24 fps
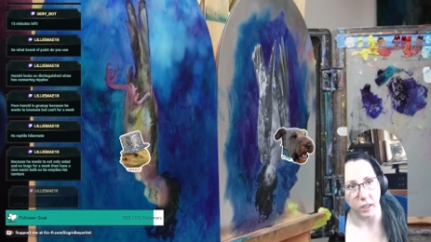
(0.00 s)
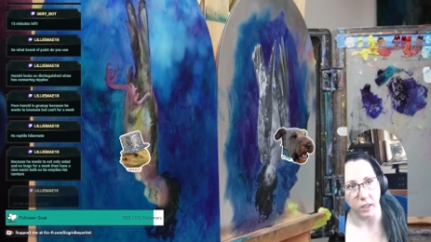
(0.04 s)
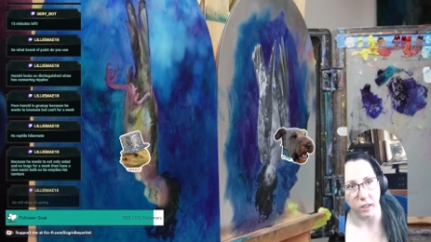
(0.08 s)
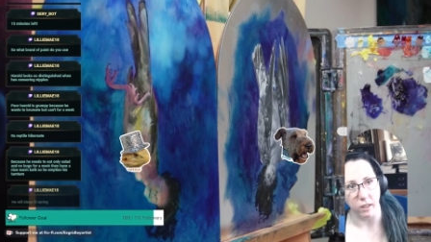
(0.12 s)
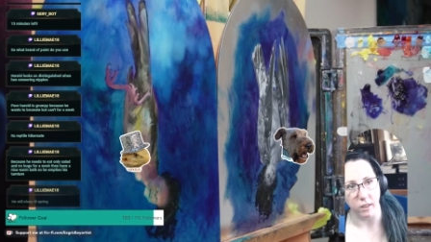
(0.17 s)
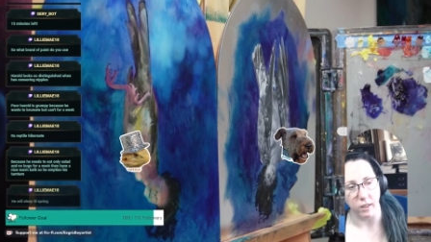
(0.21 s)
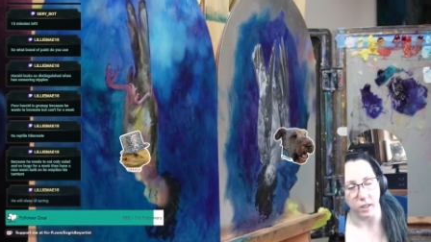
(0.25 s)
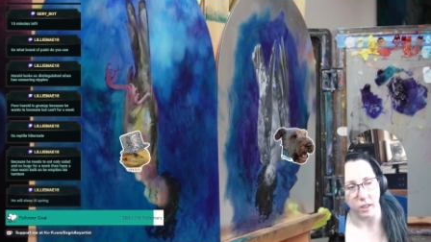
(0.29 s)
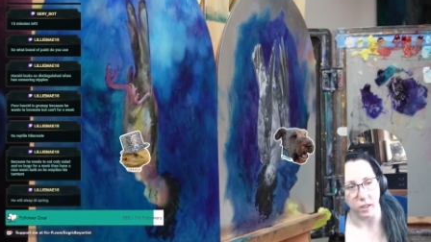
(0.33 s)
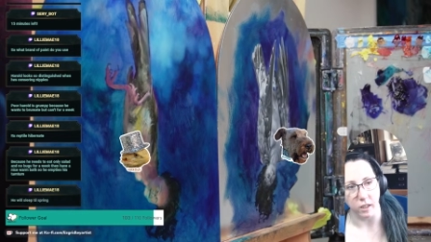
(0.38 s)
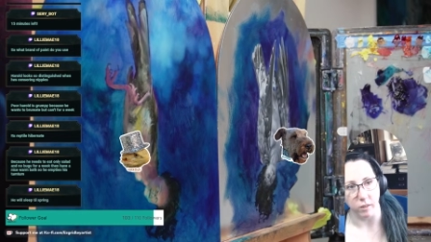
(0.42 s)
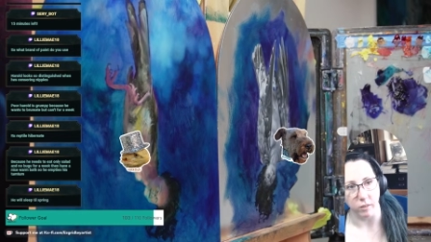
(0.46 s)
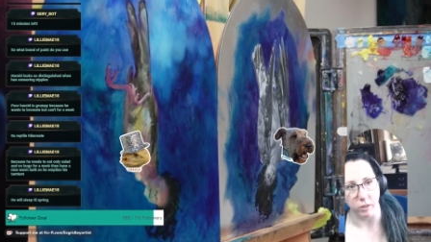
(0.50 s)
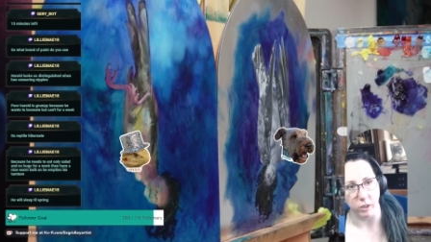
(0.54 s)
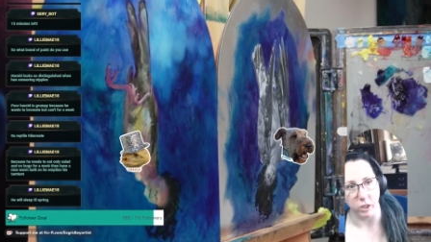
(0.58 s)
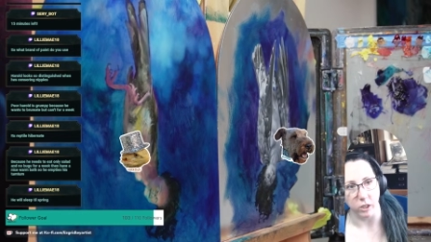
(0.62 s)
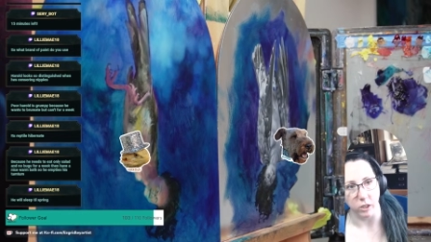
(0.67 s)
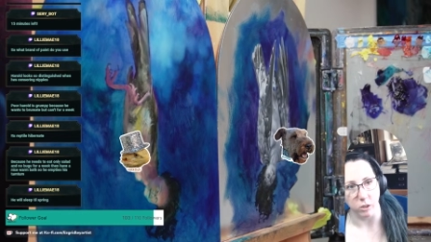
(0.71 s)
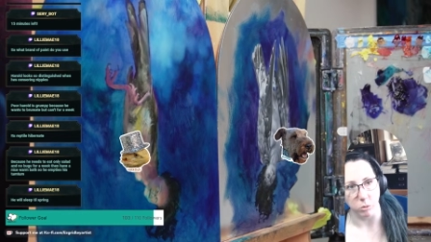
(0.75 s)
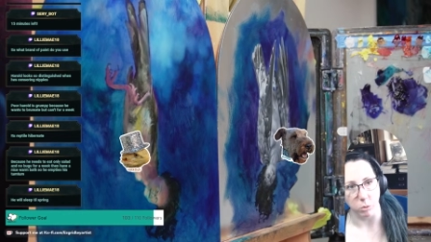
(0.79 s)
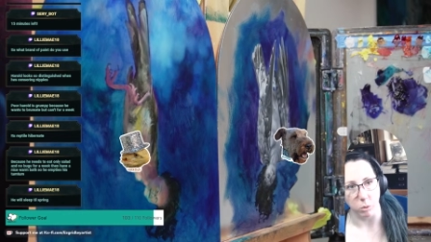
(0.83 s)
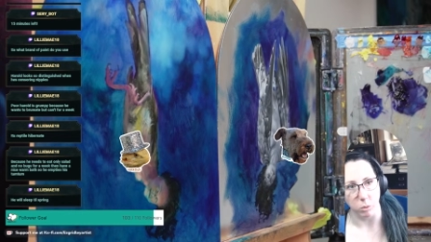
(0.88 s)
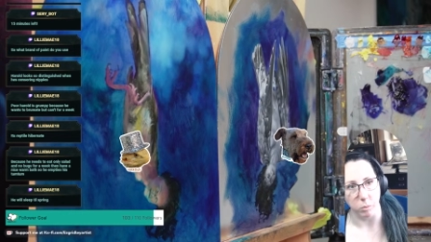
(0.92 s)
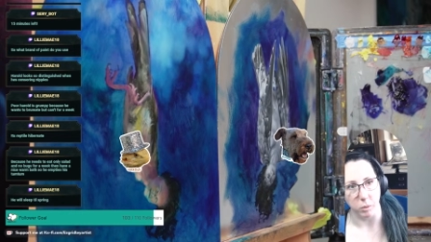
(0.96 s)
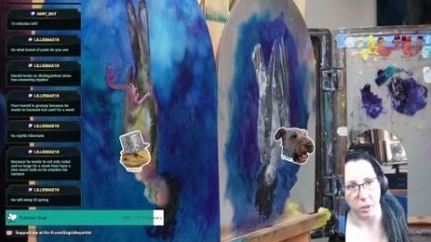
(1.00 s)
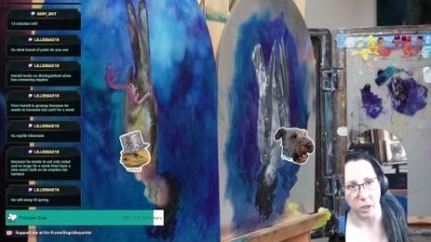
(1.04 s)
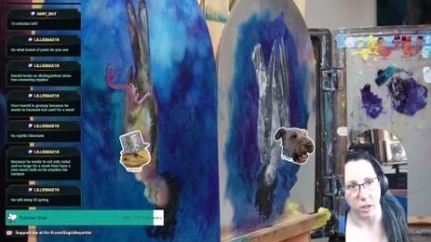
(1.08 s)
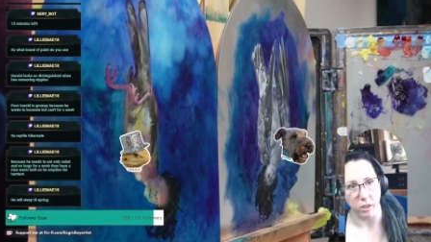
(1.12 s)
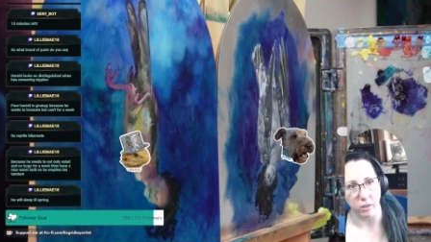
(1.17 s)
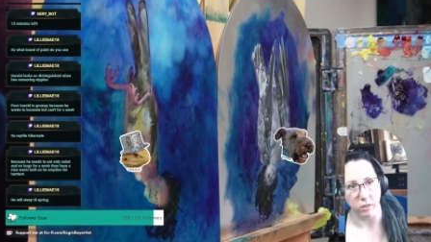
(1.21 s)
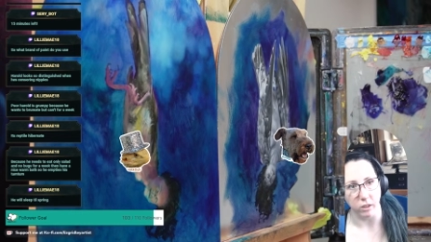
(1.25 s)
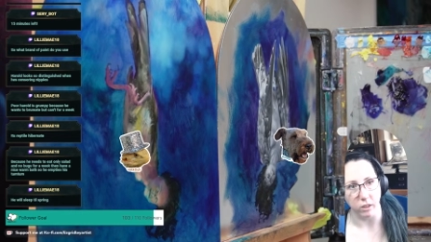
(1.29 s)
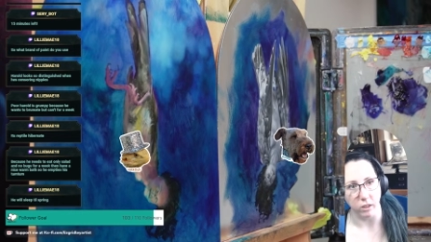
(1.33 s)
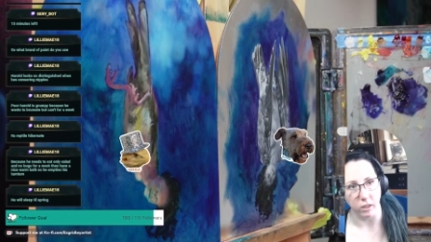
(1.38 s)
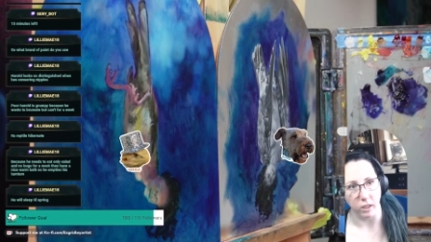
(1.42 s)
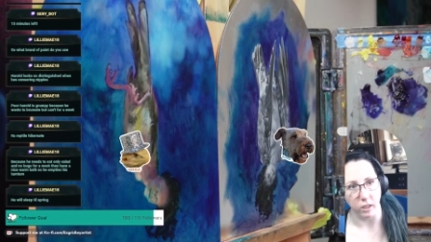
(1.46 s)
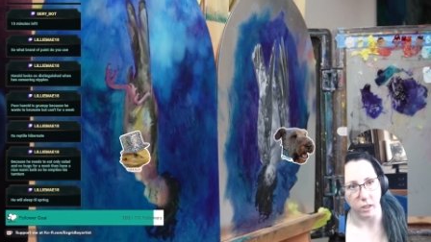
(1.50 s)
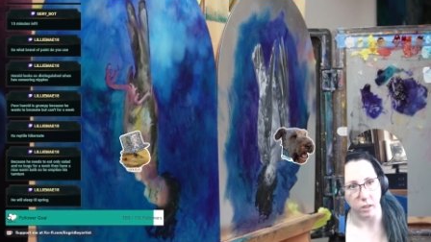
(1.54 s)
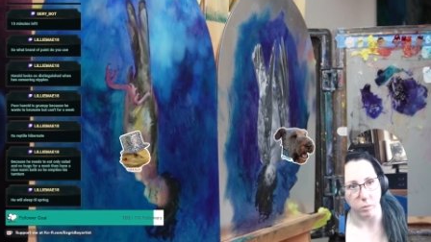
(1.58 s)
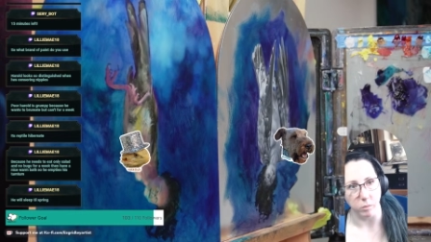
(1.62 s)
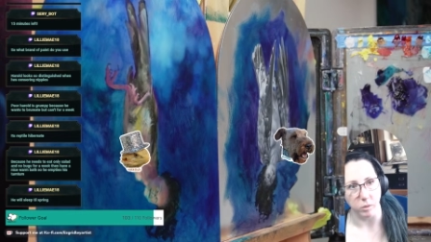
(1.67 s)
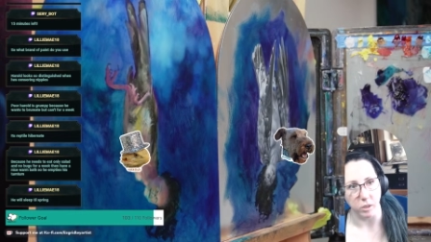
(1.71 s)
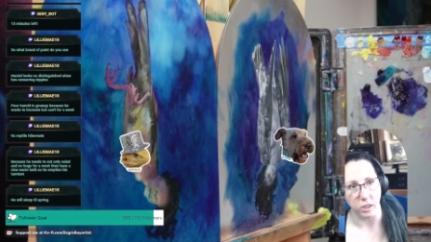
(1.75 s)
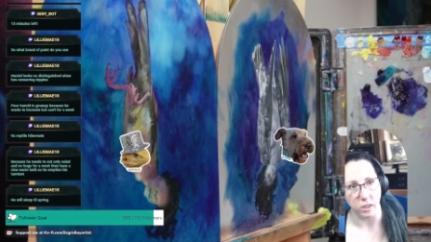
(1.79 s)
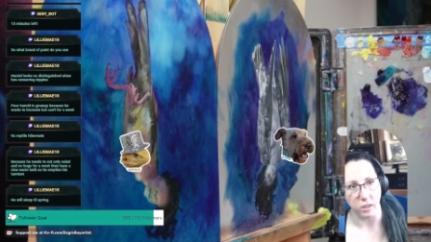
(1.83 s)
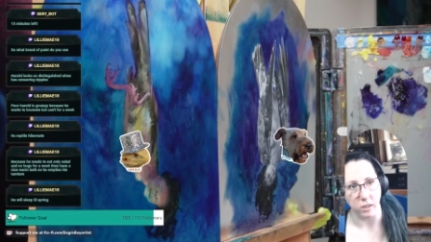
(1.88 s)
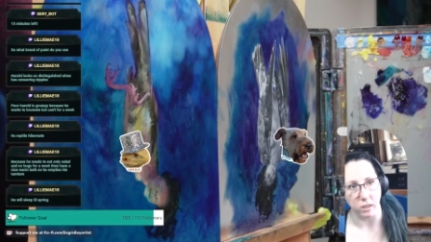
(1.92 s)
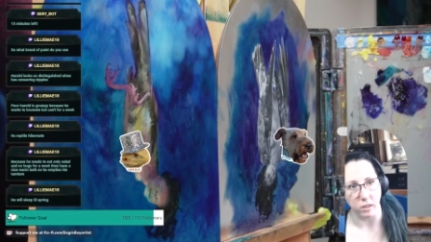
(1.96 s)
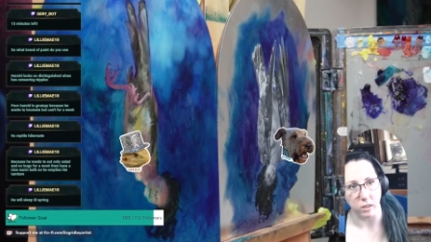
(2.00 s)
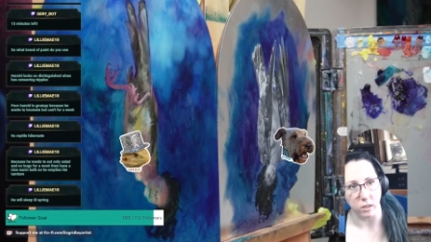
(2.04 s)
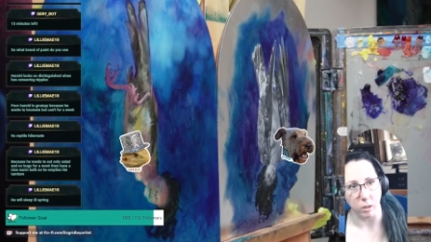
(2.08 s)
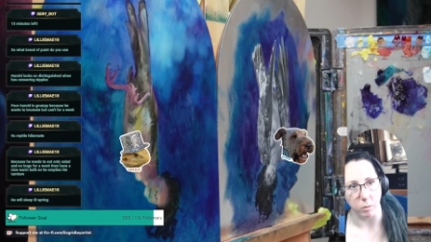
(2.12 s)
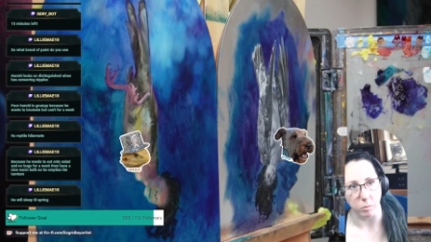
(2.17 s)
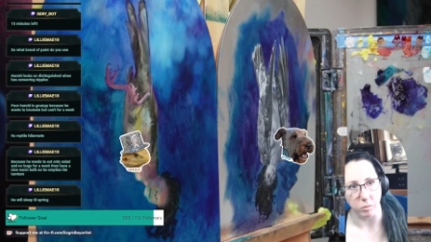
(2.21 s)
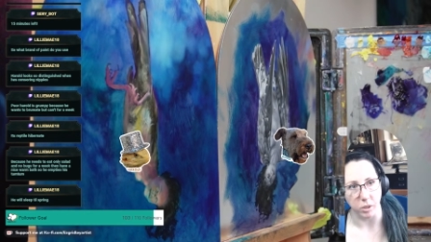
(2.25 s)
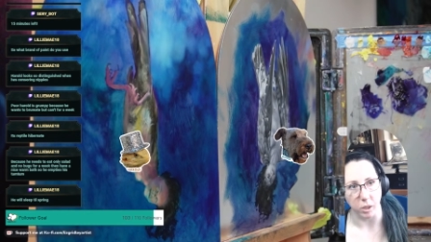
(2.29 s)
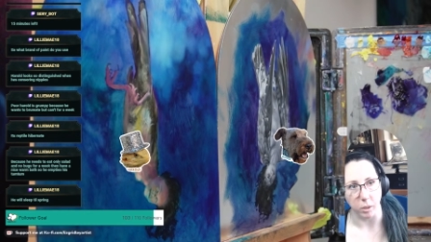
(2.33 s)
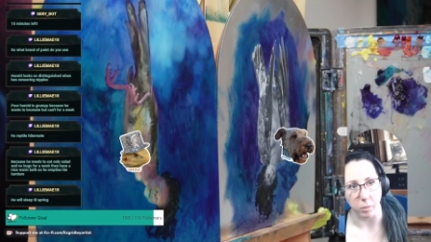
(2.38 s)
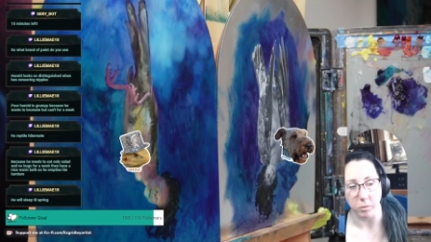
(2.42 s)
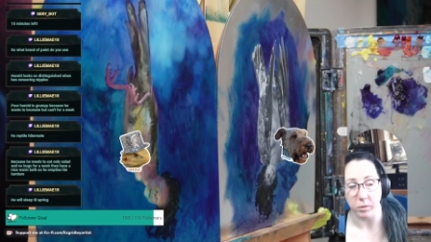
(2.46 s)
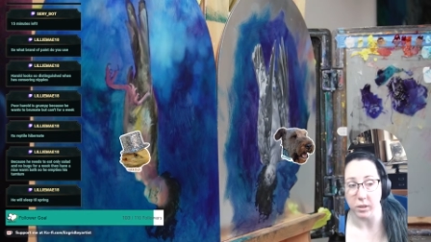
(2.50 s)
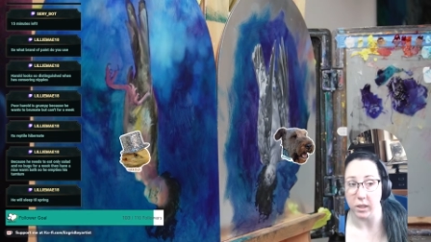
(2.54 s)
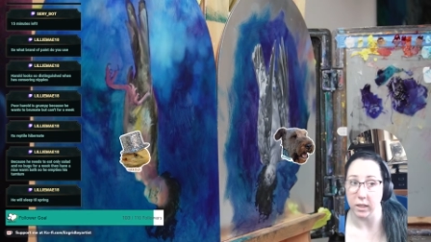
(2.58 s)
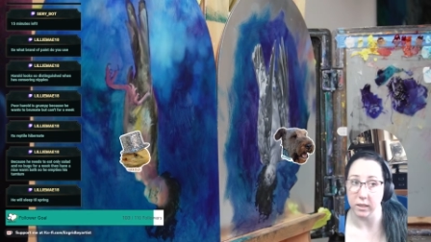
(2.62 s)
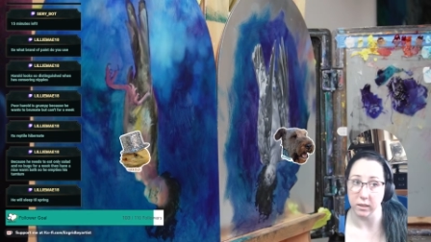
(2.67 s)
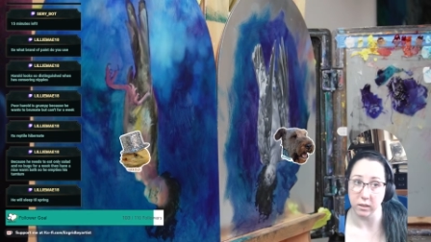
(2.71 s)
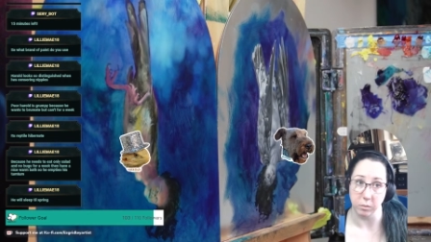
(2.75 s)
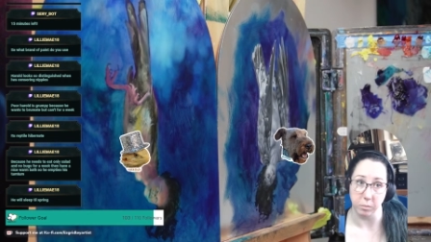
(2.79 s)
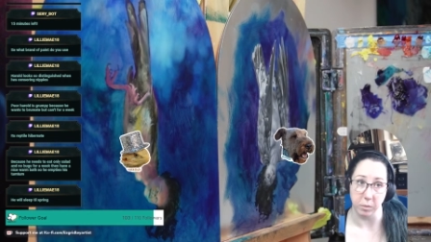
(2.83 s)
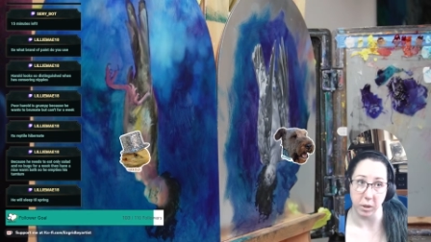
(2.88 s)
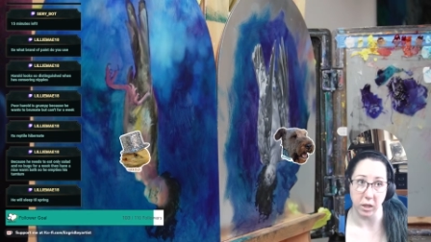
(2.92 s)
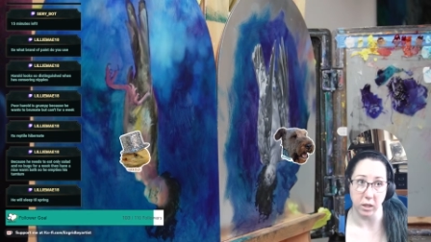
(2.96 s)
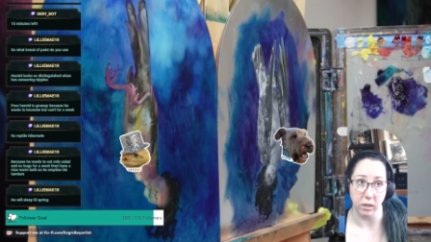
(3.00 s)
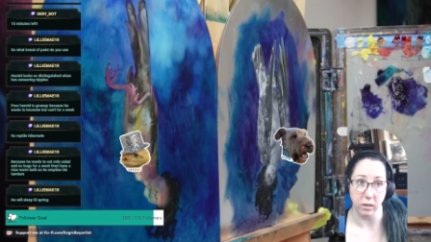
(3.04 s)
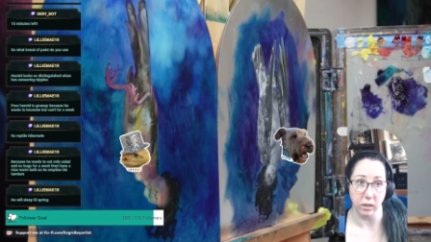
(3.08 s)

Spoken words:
and then have a nice warm bath and then empties his tum-tum. That's smart.